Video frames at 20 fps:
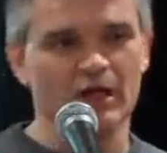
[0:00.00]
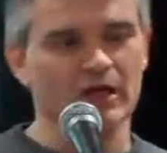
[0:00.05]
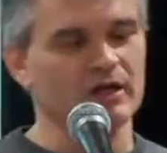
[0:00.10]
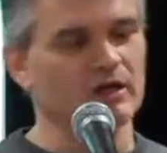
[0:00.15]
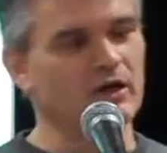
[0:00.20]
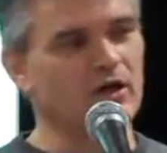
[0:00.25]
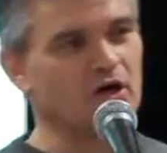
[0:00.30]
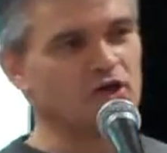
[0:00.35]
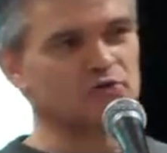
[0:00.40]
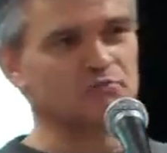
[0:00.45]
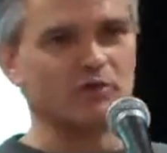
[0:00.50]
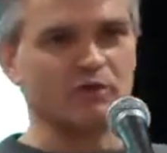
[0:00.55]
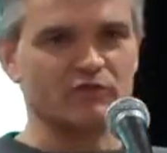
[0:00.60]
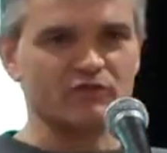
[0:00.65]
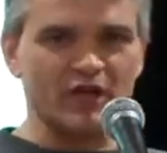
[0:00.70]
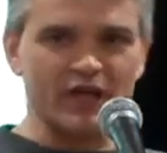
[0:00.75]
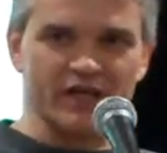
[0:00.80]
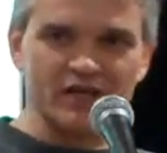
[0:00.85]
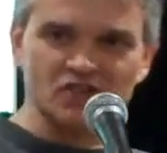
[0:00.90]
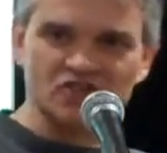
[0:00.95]
and a large part
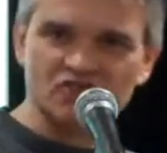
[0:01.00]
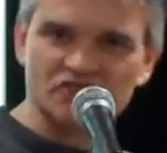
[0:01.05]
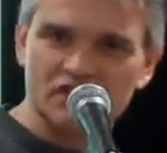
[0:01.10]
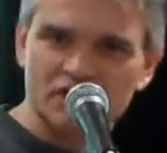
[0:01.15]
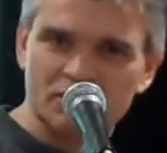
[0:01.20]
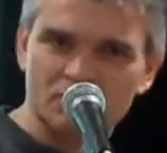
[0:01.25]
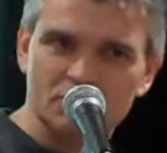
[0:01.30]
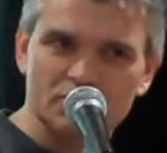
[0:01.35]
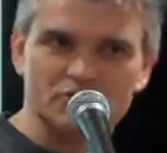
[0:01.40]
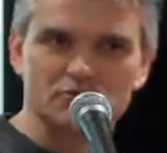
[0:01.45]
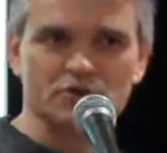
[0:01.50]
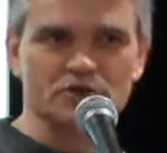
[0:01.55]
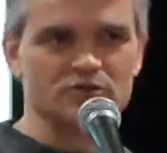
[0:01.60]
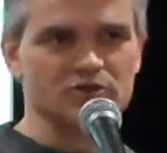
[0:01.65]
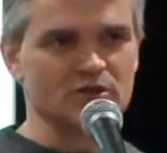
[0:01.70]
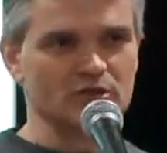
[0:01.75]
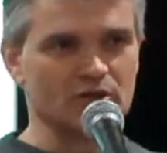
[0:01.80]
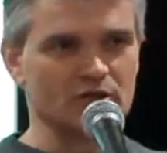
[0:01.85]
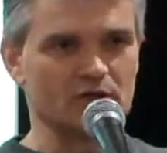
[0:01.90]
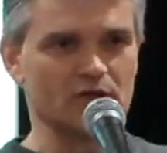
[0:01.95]
of the ANC, which
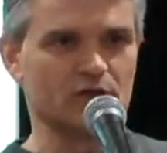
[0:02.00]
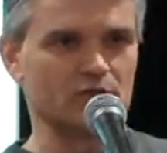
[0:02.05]
was uh,